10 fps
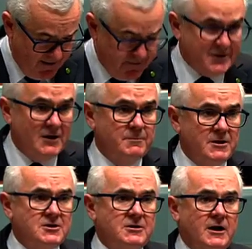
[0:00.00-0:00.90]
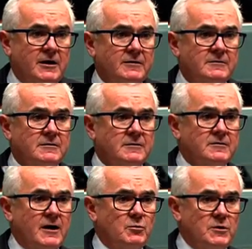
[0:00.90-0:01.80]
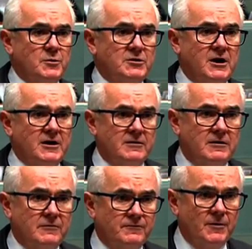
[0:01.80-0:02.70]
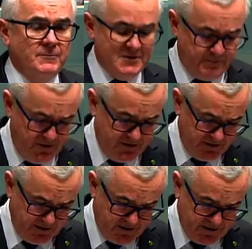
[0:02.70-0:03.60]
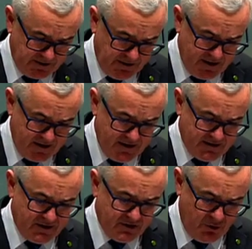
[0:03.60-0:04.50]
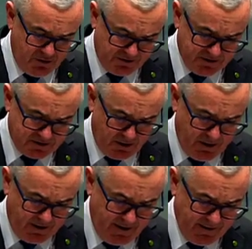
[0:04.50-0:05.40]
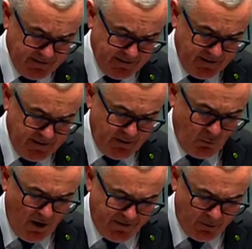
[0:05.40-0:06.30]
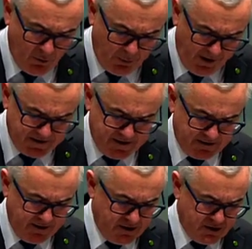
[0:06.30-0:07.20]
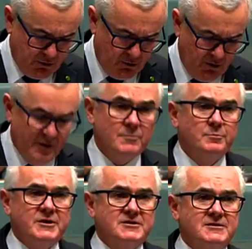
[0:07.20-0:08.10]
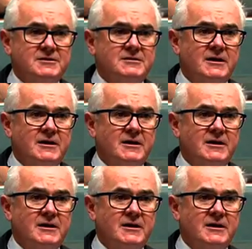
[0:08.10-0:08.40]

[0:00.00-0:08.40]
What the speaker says: the Commissioner that we would get from this piece of legislation is a toothless tiger, one that will basically ensure business